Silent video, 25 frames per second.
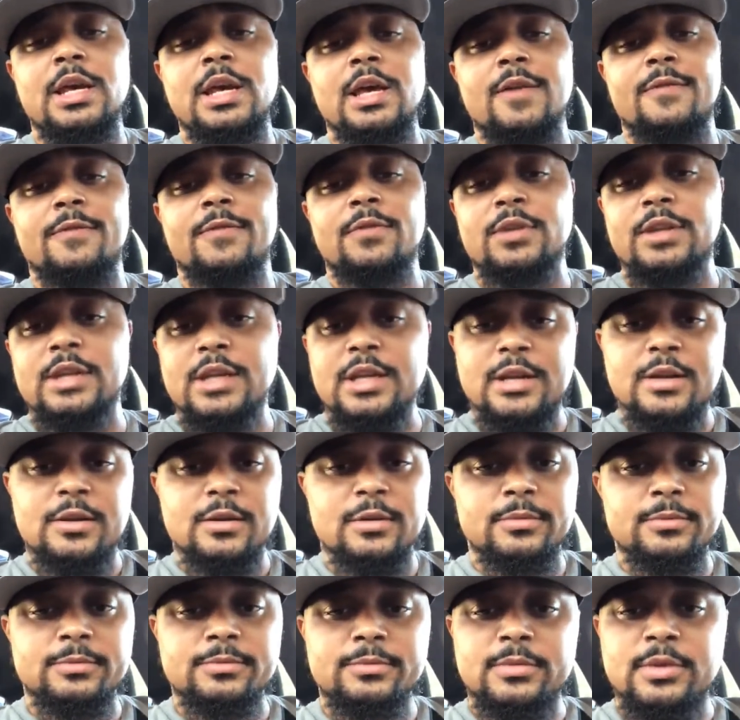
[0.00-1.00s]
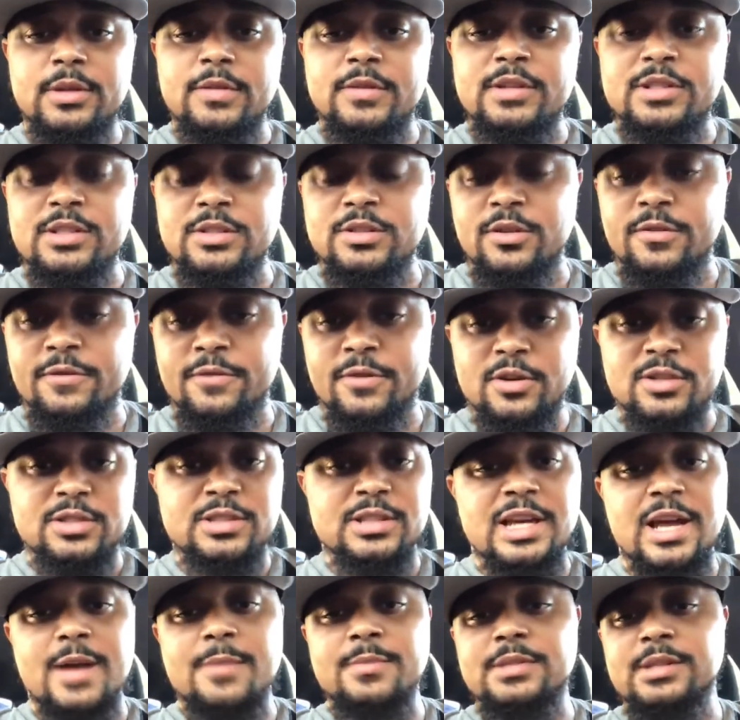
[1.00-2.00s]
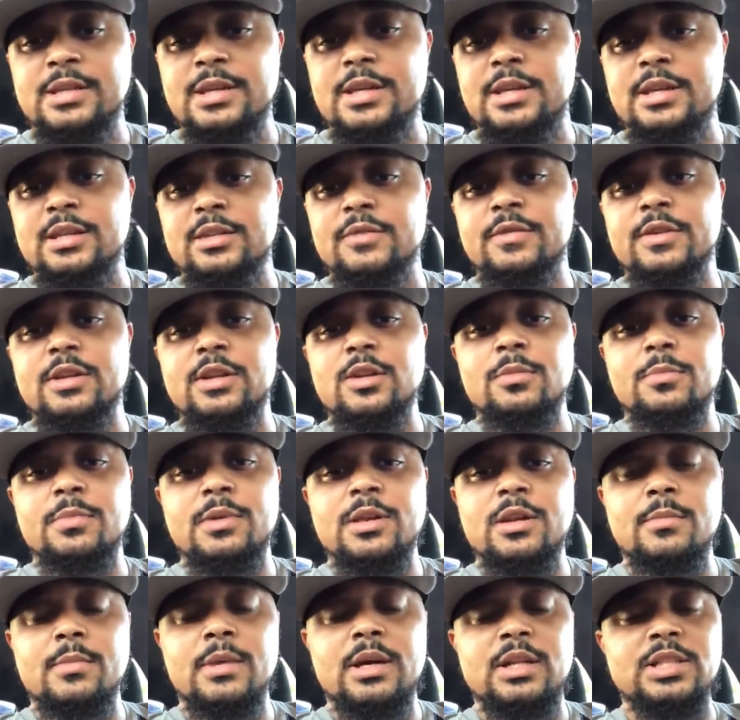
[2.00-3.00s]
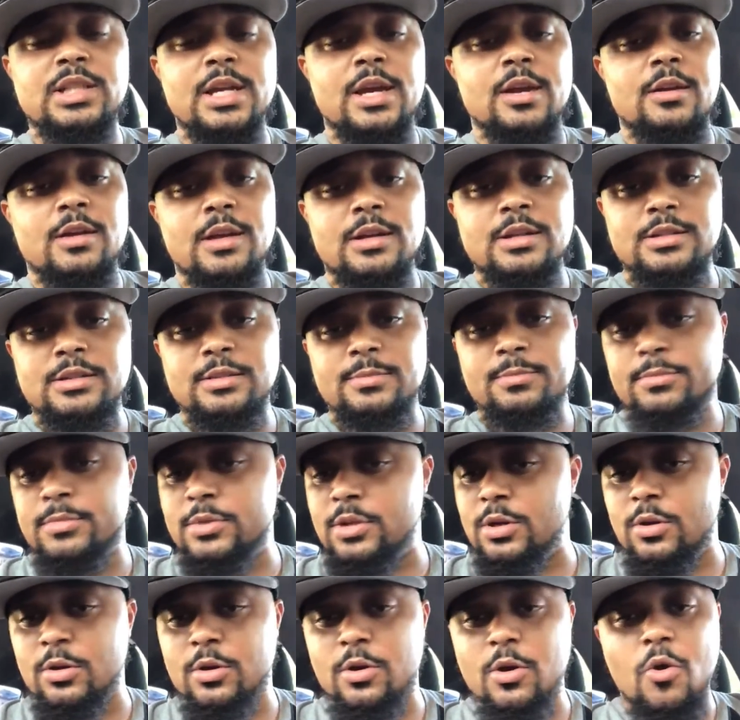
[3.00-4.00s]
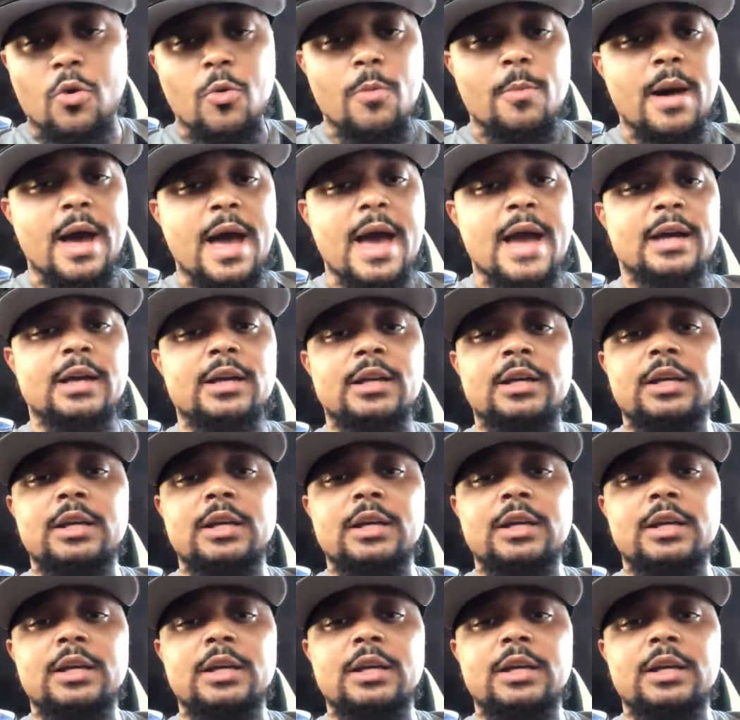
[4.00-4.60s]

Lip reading: If this is your first time seeing this video, being on my channel, I just go back,